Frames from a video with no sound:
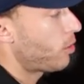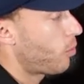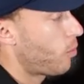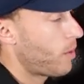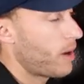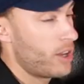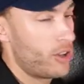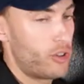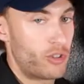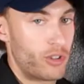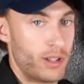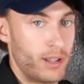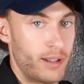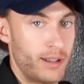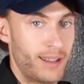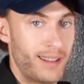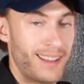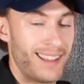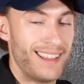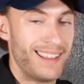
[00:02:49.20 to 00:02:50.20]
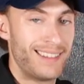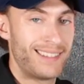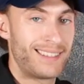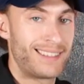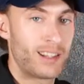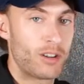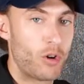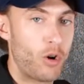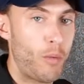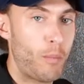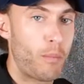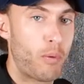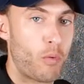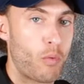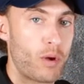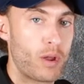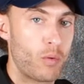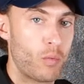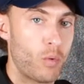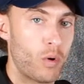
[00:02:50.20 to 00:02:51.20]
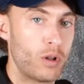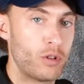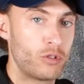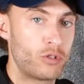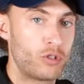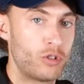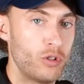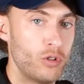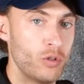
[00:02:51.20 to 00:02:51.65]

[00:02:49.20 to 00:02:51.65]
duration is 0.12